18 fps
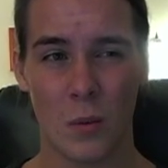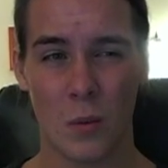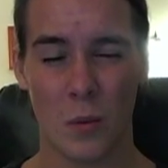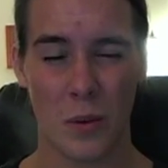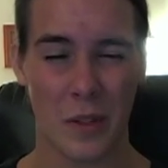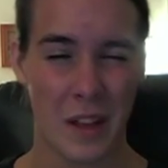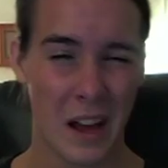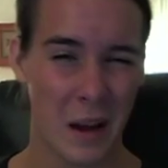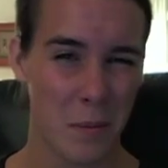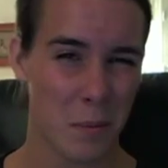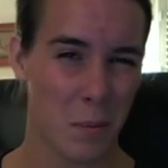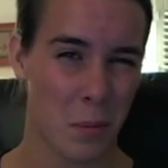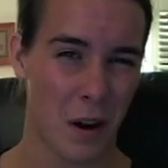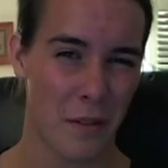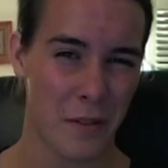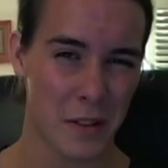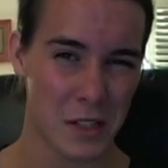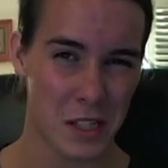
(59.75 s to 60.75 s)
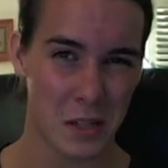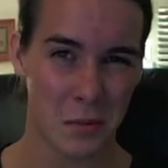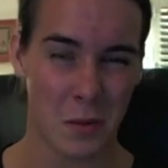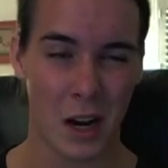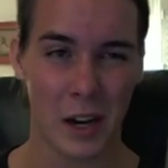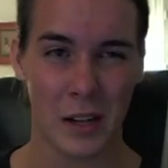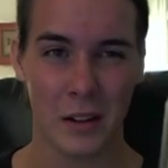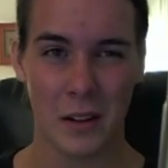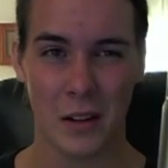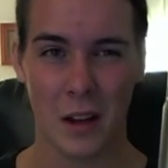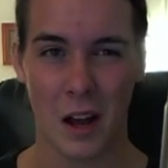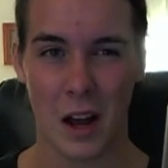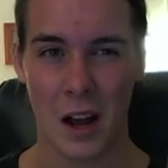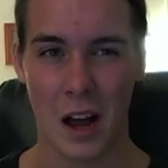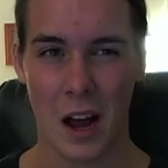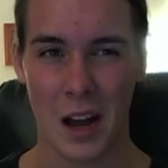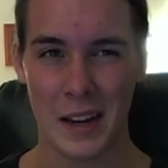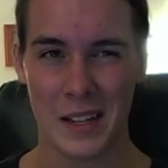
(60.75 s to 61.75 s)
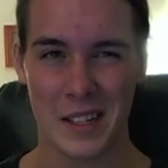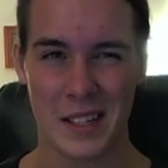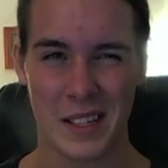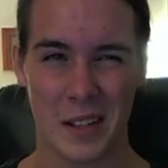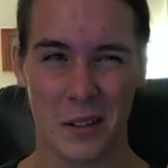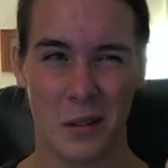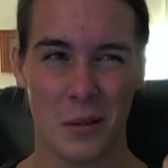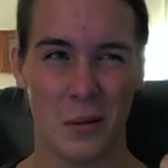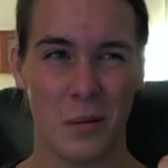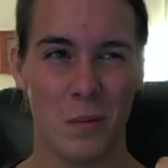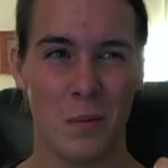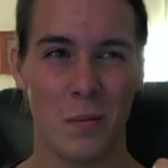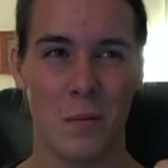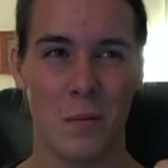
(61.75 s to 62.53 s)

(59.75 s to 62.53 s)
with that preface in mind, I still